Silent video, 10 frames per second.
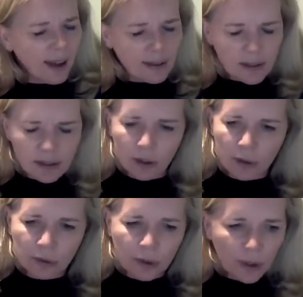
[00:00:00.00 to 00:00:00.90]

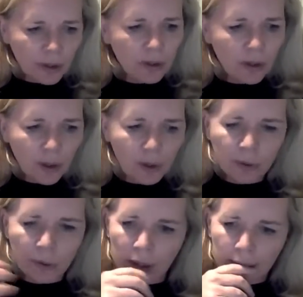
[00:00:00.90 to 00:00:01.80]
So, you
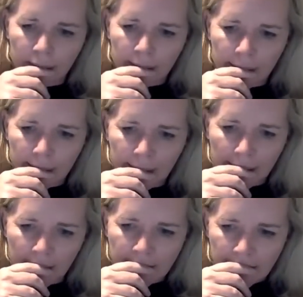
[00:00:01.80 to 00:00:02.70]
know, and
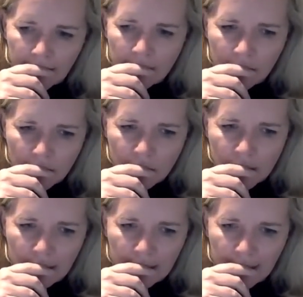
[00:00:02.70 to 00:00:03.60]
I think that
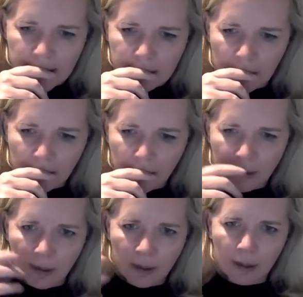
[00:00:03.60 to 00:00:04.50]
usually gets me
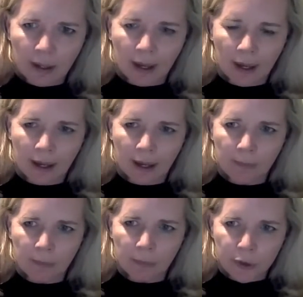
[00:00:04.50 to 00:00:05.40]

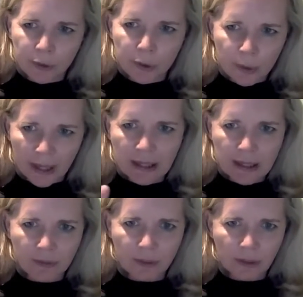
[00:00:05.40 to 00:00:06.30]
through any
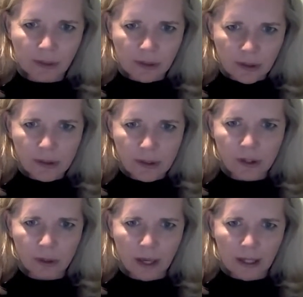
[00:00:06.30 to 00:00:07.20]
difficult
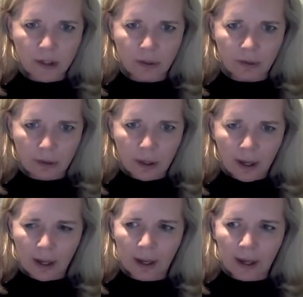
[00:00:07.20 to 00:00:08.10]
situation.
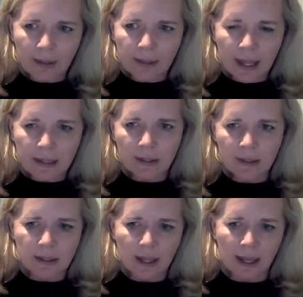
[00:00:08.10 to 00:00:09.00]
At the end of the
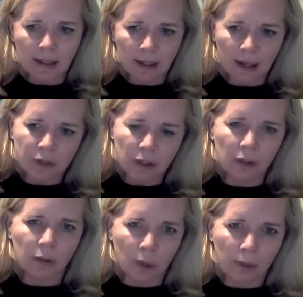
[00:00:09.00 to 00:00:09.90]
day, you have to
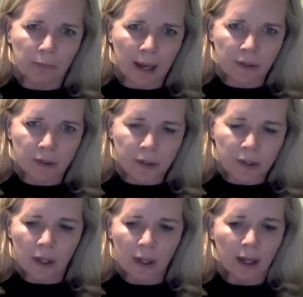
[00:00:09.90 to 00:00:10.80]
look on what matters
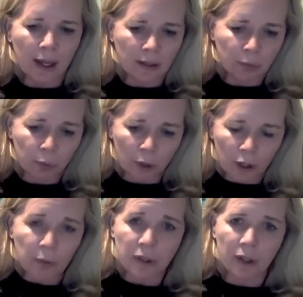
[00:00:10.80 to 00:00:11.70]
and
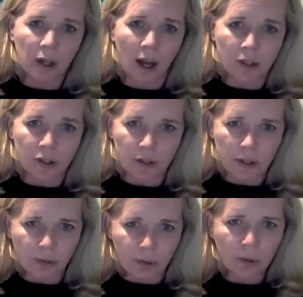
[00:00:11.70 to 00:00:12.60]
work with your conscience.
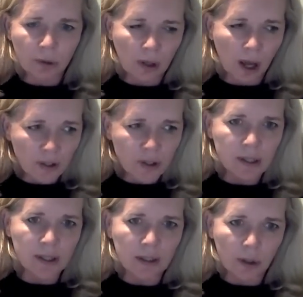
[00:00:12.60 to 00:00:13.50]
If you
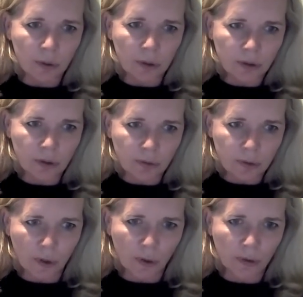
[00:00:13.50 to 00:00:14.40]
consciously know that you've
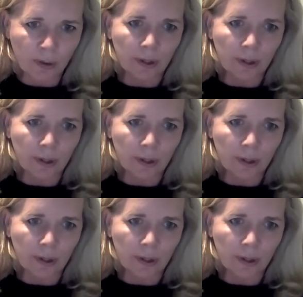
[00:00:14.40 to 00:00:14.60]
done